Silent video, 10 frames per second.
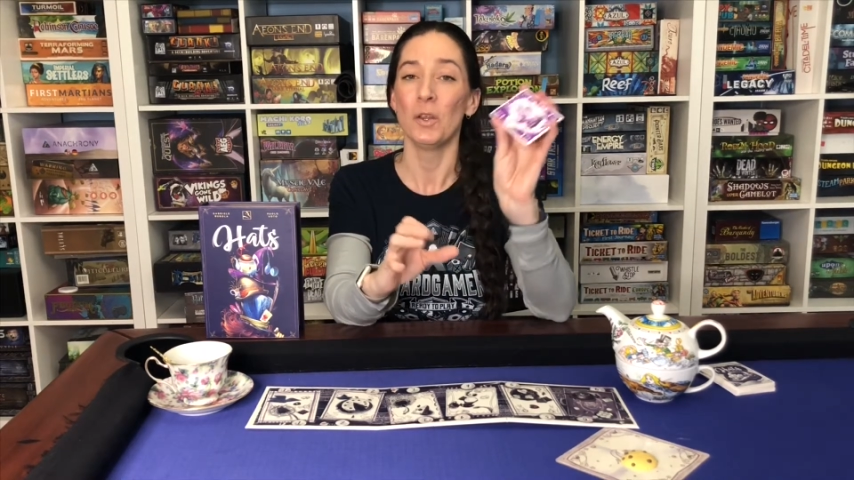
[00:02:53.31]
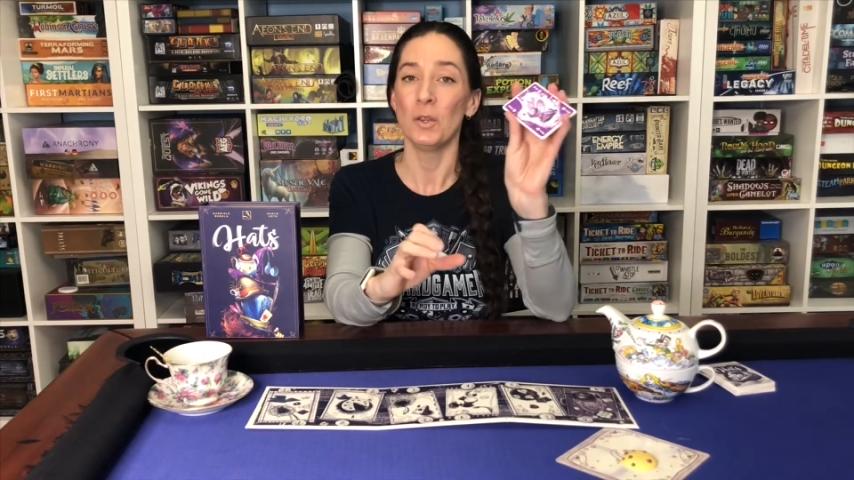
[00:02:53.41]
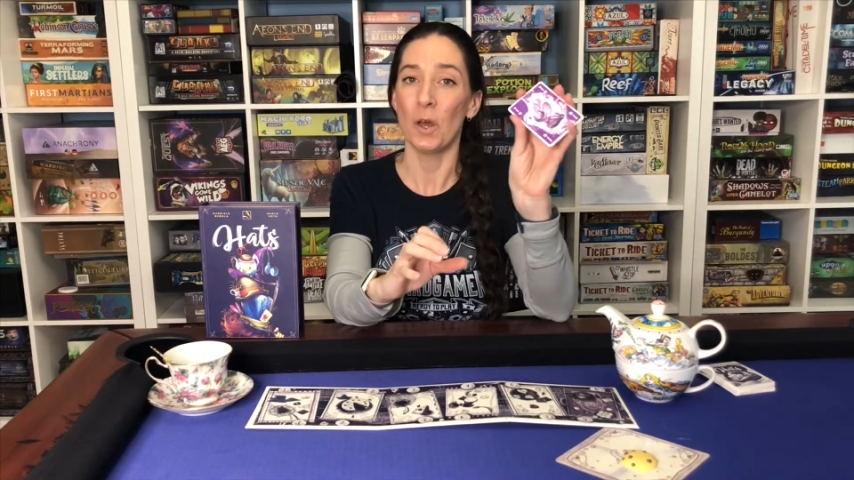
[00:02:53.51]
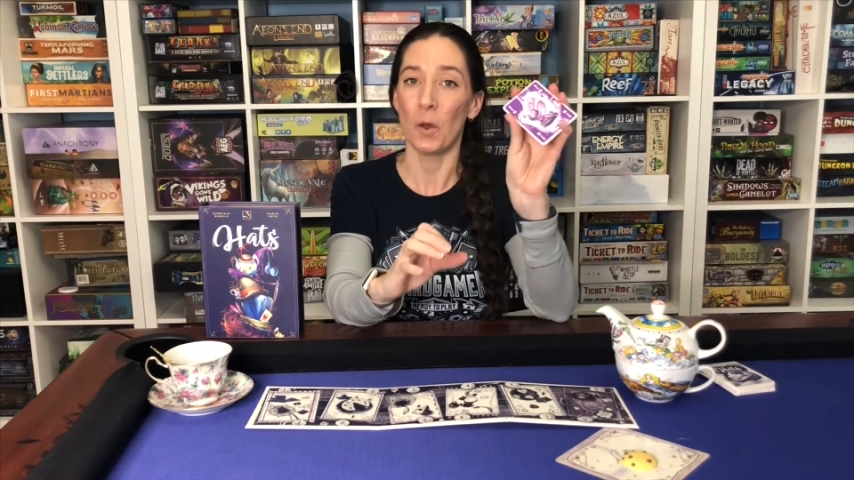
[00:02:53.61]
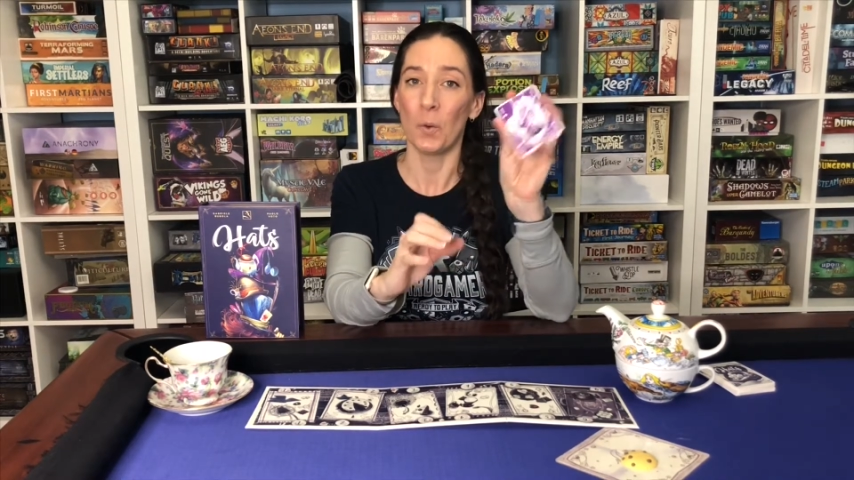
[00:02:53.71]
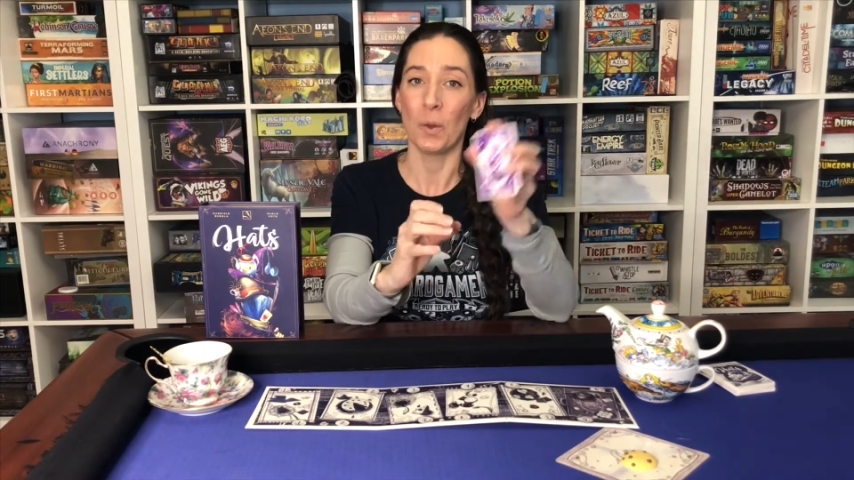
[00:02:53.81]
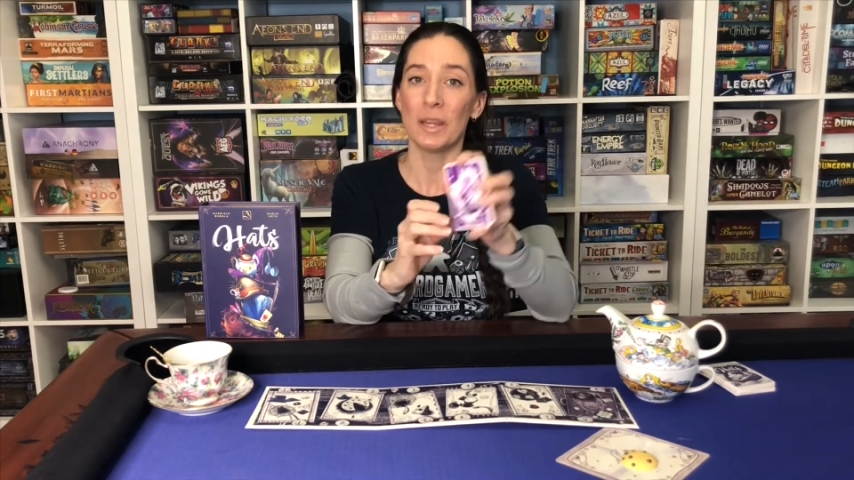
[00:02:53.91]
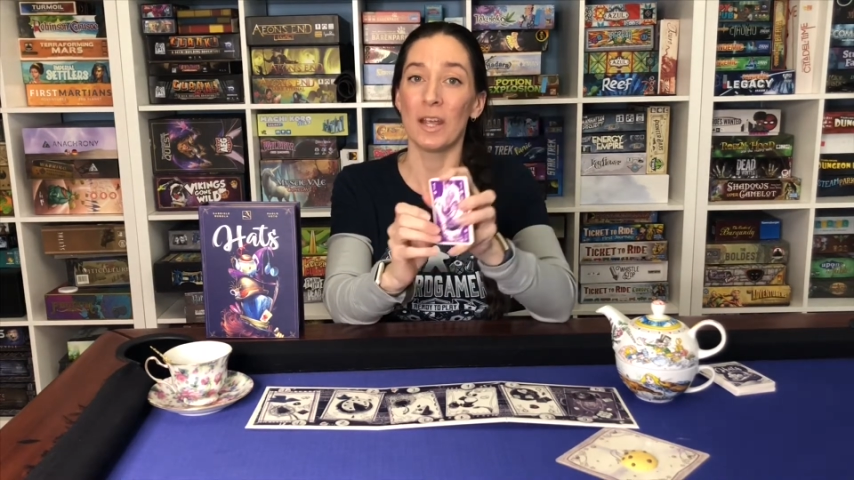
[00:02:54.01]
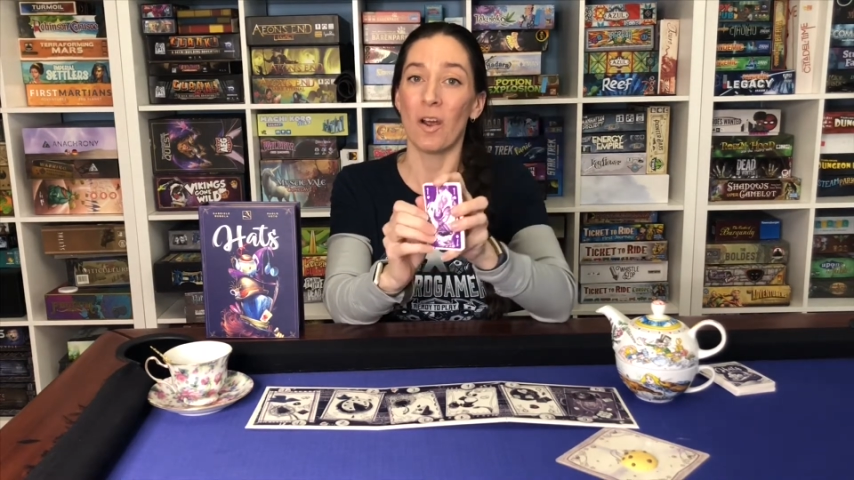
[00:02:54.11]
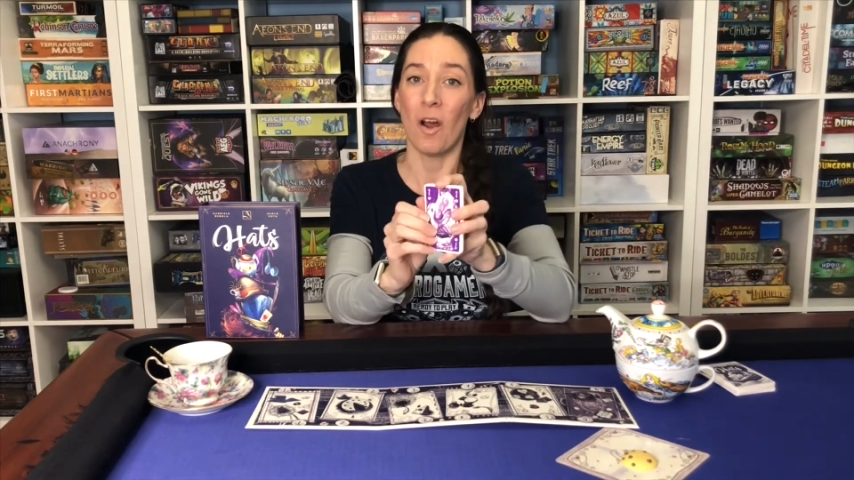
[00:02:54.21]
though
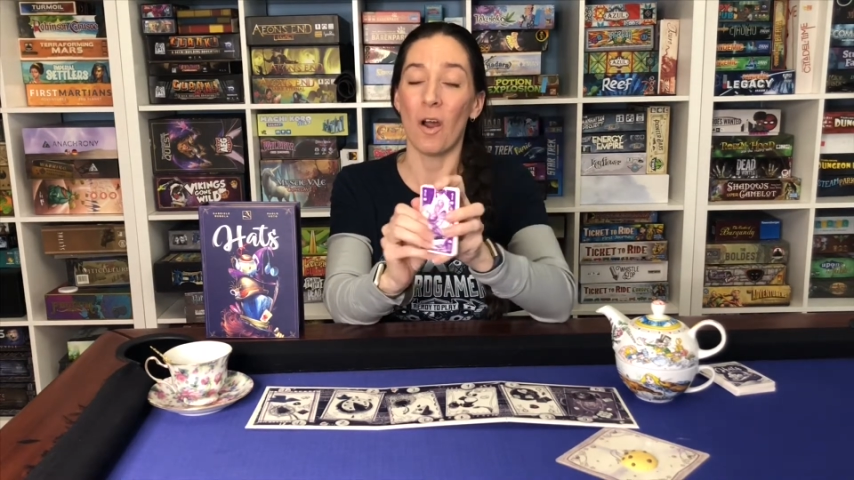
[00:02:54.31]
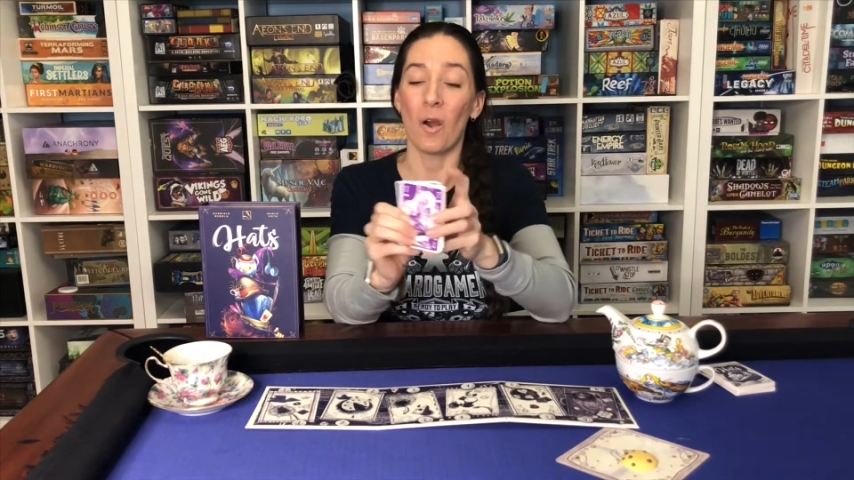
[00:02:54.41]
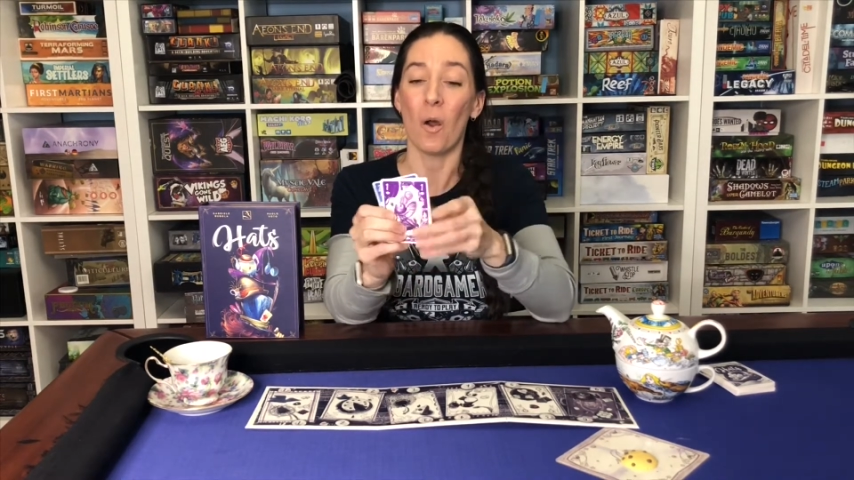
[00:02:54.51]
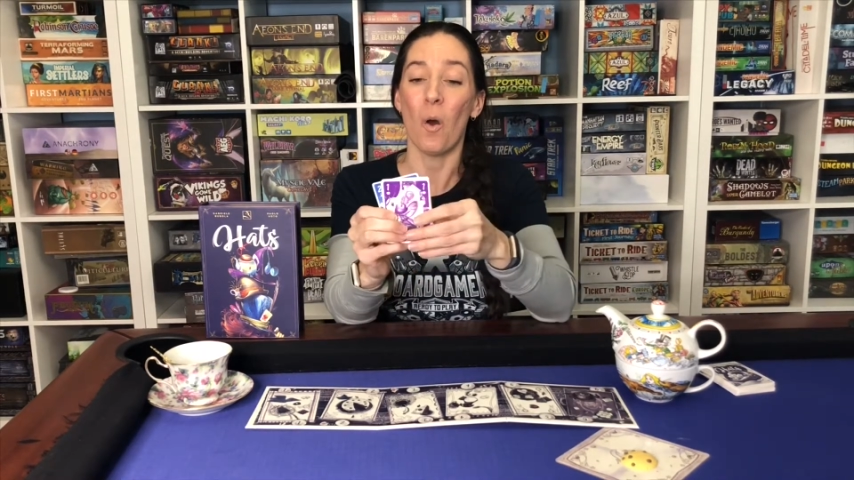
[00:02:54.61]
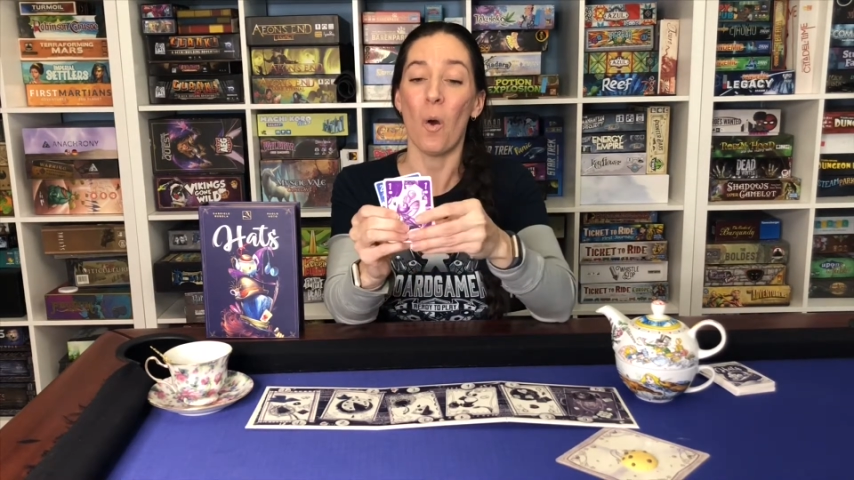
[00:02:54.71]
there are